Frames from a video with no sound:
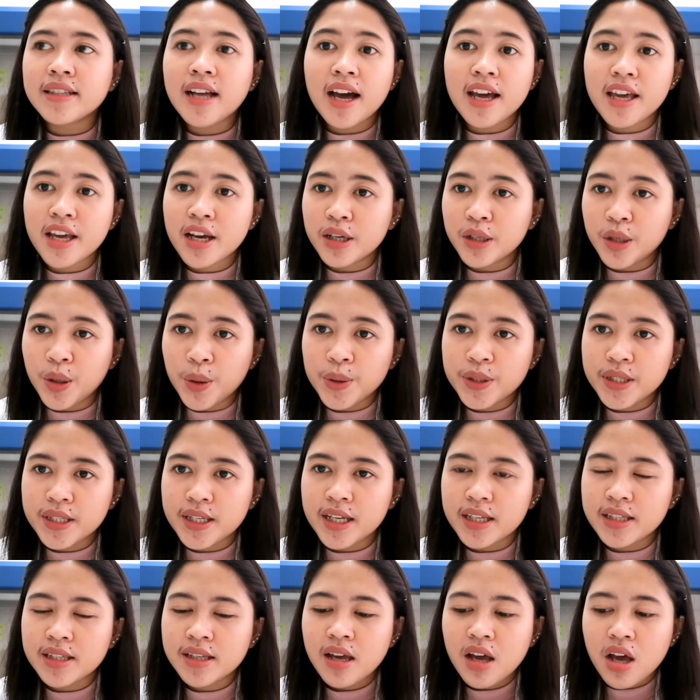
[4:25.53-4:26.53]

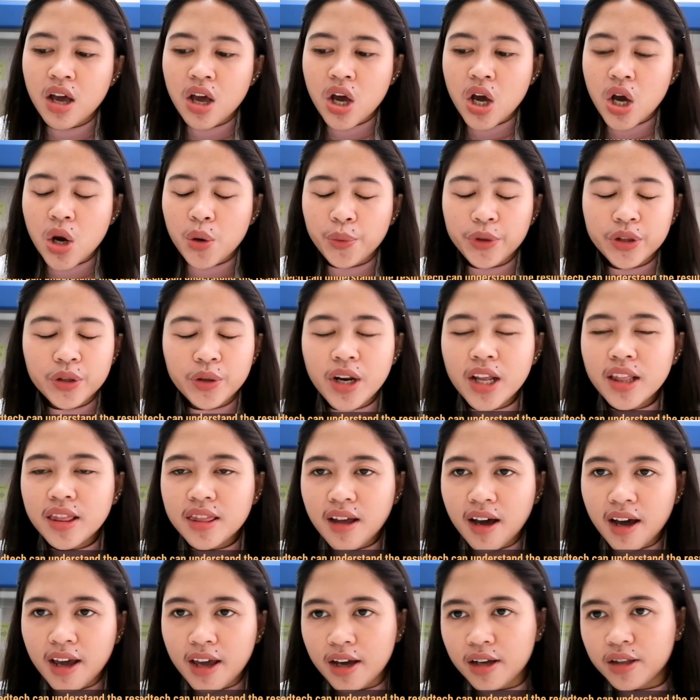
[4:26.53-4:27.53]
diagnosis. We do not
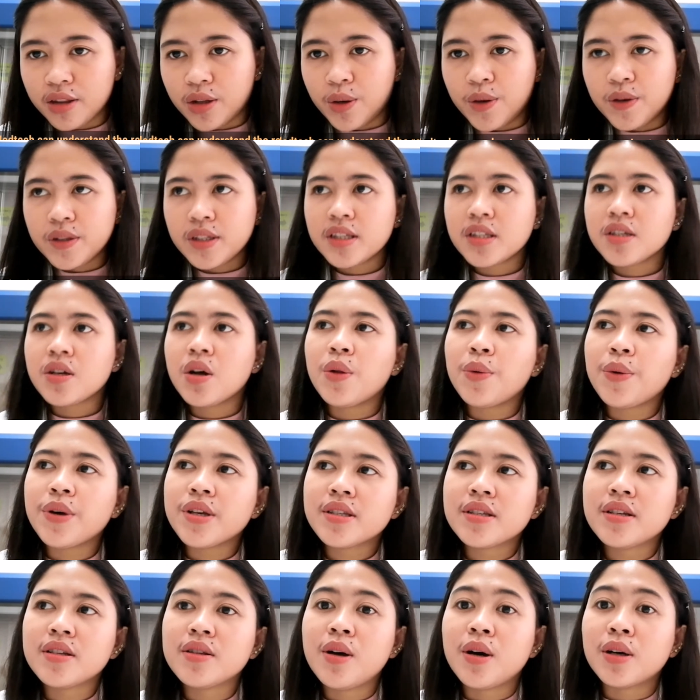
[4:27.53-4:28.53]
diagnose, it's
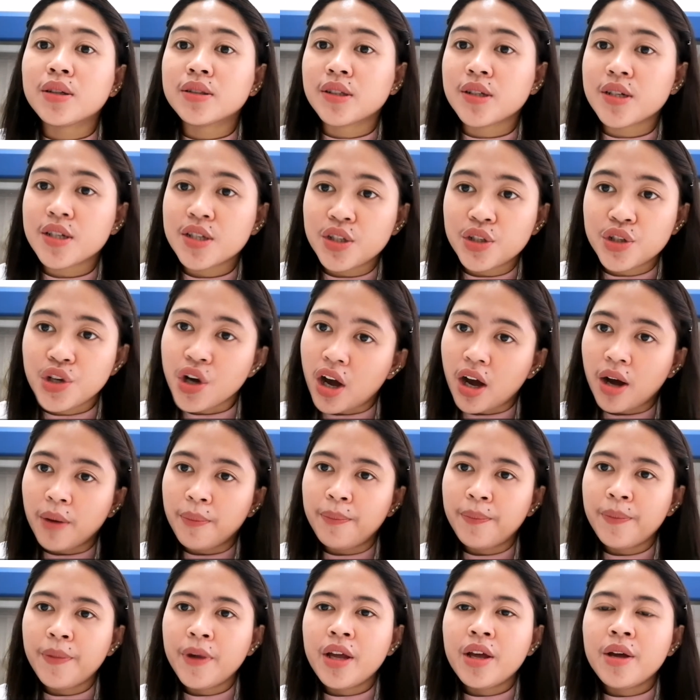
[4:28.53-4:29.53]
always the doctor's job.
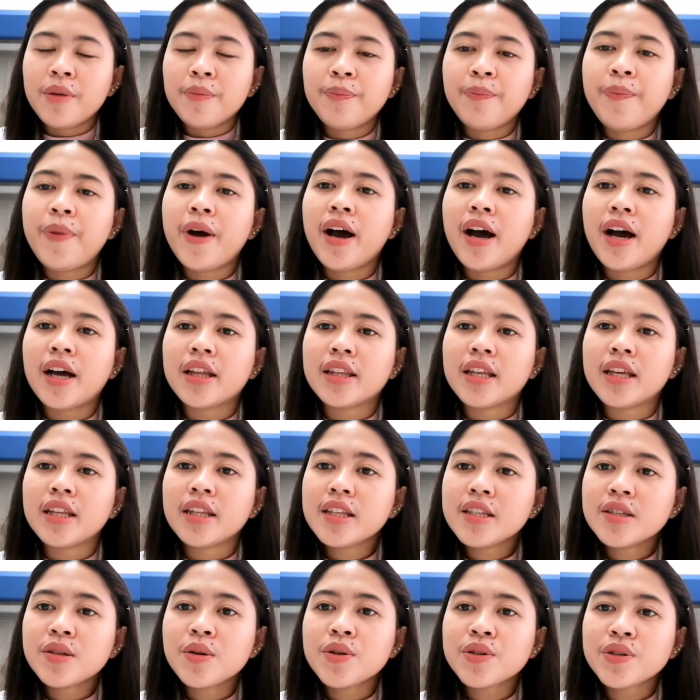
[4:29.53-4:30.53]
But it
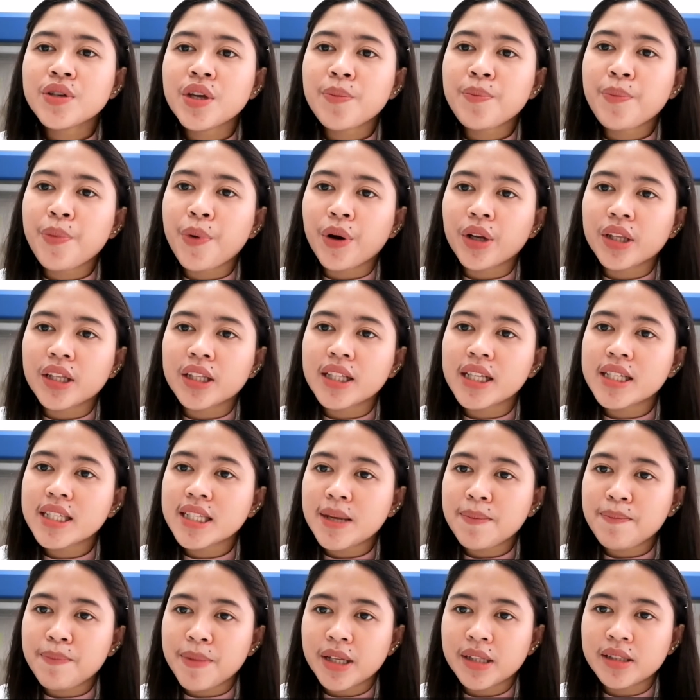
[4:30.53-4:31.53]
is also important as
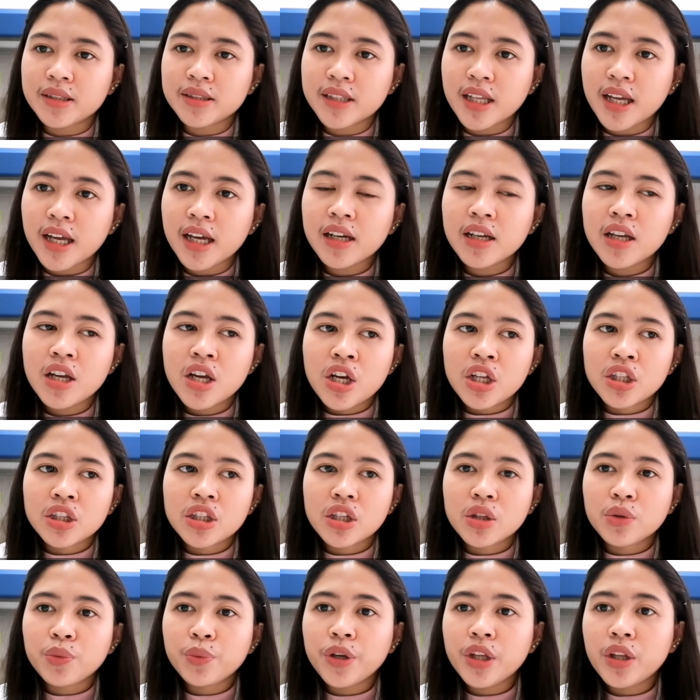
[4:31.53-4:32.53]
a medtech
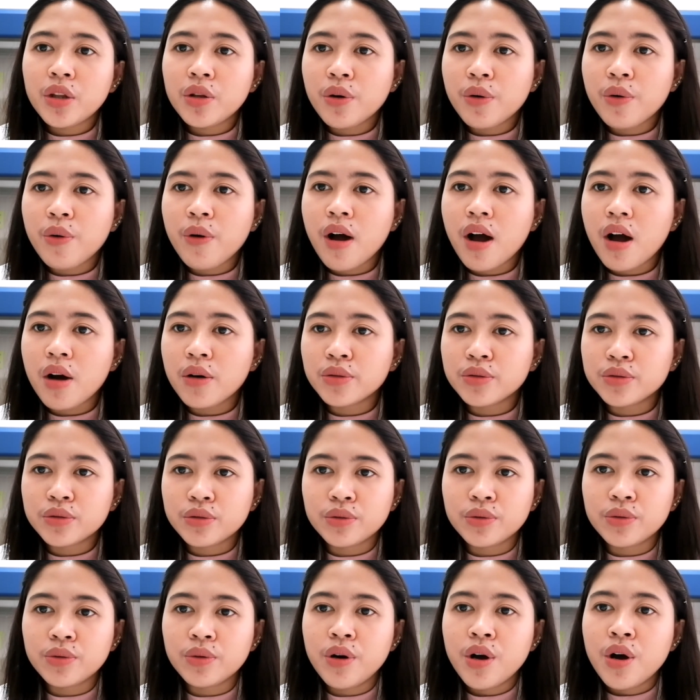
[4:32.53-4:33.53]
that we know how
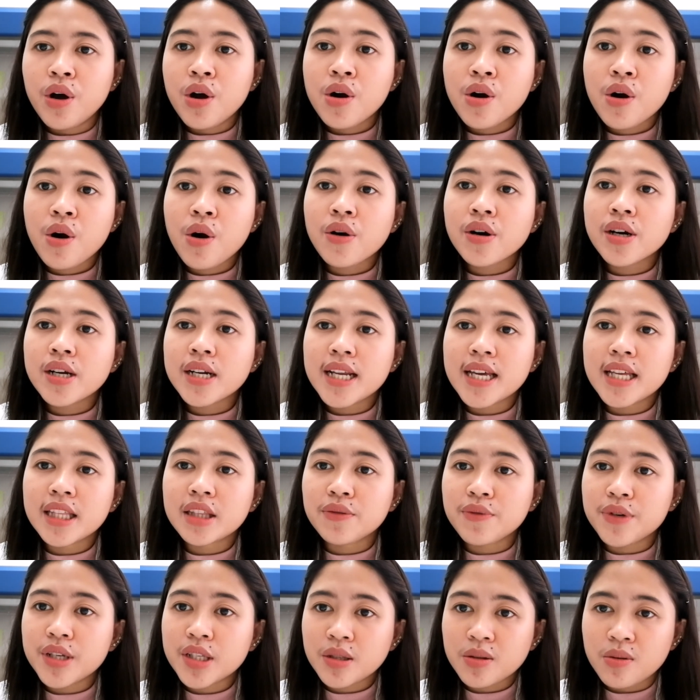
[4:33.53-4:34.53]
to
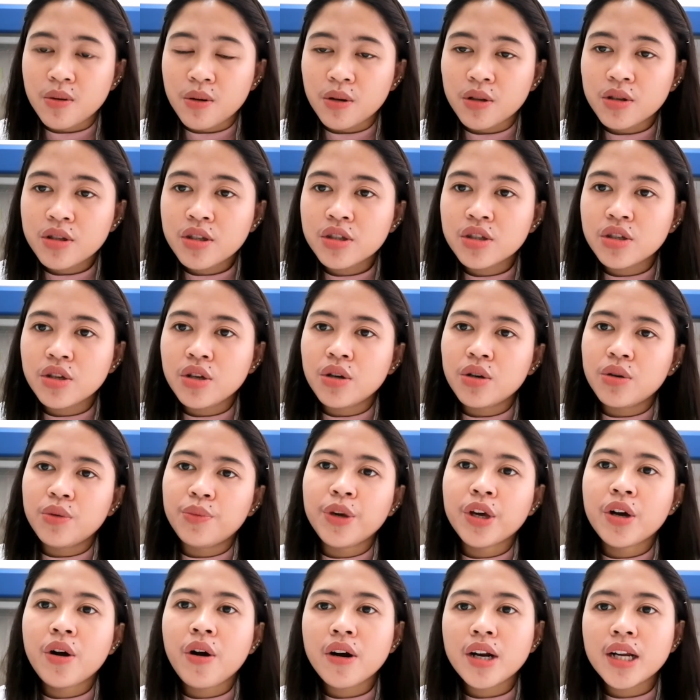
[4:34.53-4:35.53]
correlate results.
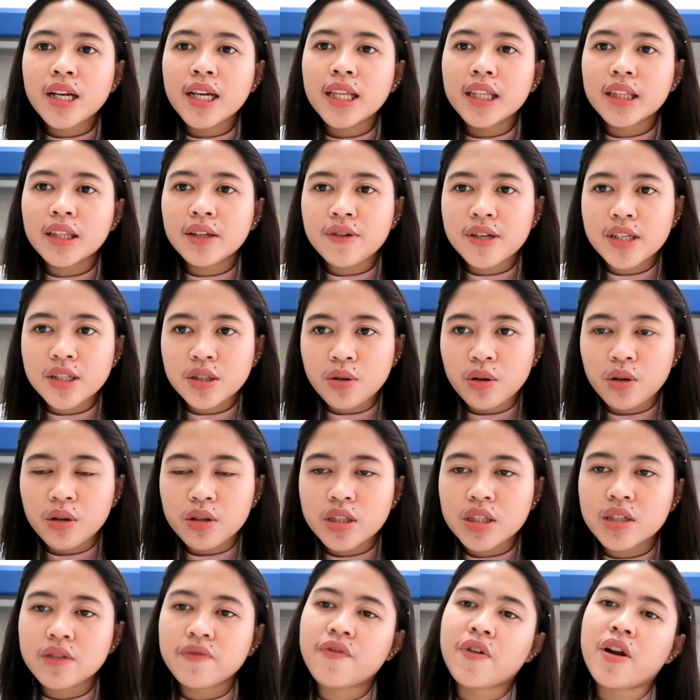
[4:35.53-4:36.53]
We correlate
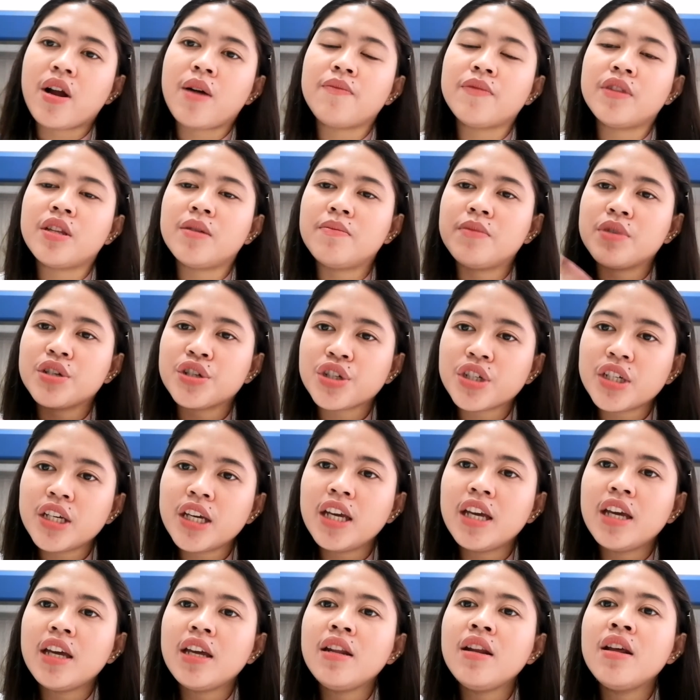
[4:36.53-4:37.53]
results from the
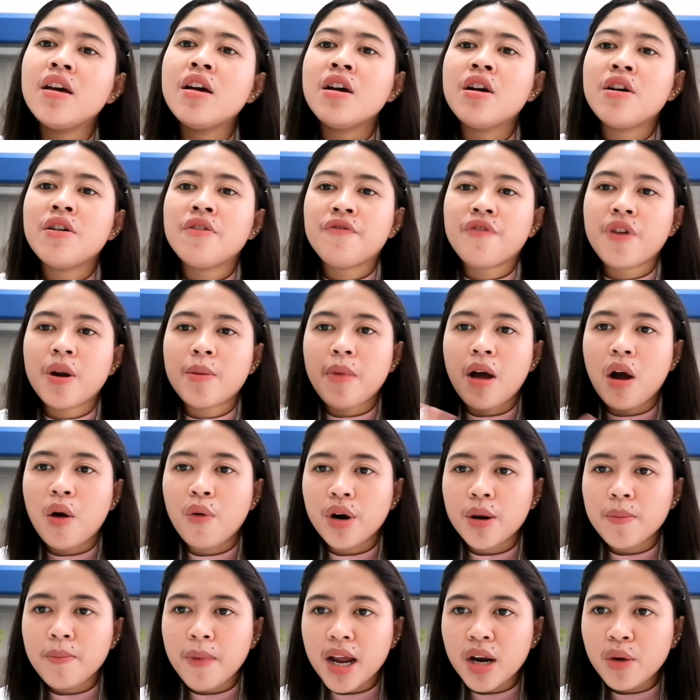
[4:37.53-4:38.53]
machine, from
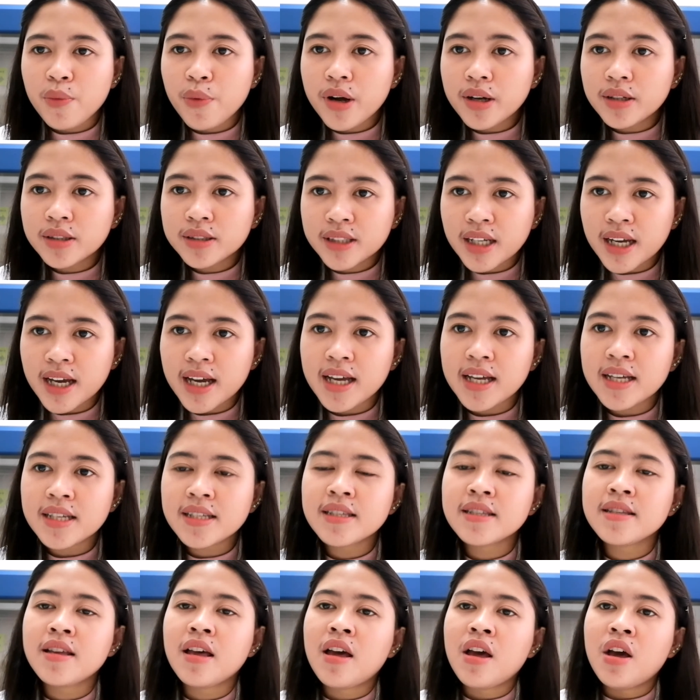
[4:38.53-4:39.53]
our manual
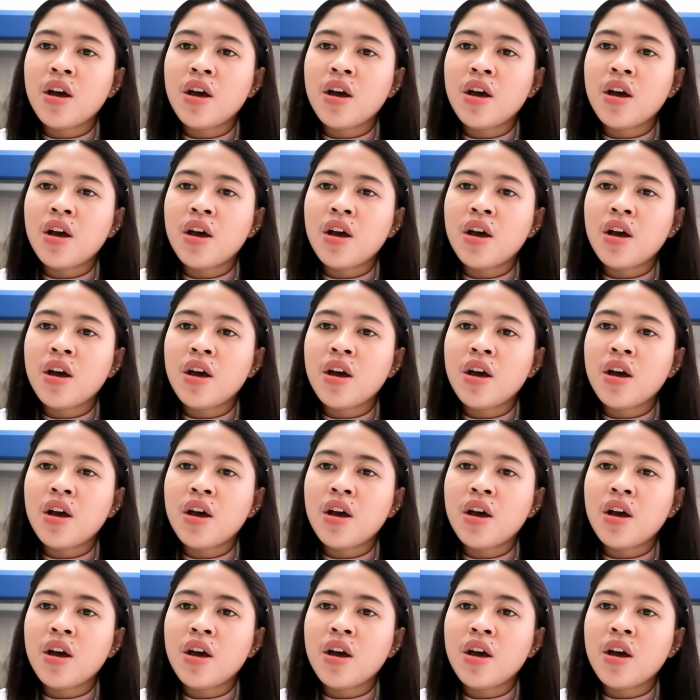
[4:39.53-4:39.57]
test,